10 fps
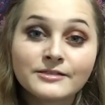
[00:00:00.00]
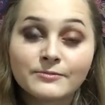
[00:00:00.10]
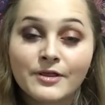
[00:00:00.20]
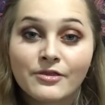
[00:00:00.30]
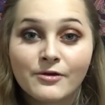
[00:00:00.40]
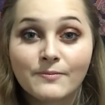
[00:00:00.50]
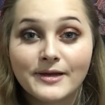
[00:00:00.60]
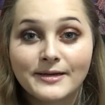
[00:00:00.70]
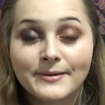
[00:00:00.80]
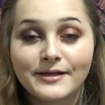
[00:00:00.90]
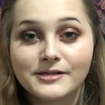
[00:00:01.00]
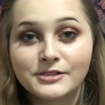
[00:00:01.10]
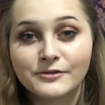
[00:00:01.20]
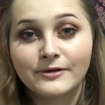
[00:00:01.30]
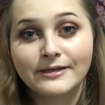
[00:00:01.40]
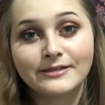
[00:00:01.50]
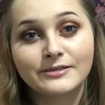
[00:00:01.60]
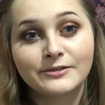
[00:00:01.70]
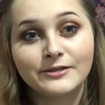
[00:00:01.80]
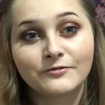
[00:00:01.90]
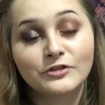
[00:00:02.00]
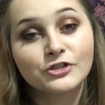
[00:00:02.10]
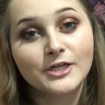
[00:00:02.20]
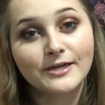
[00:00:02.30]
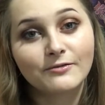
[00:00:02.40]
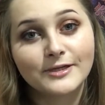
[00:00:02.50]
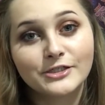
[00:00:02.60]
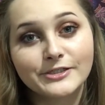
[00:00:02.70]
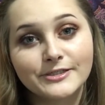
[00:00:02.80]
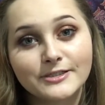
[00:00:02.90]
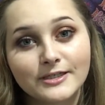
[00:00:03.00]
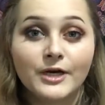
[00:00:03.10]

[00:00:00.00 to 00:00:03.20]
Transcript: Yes, with two mini palettes you get two different shade ranges.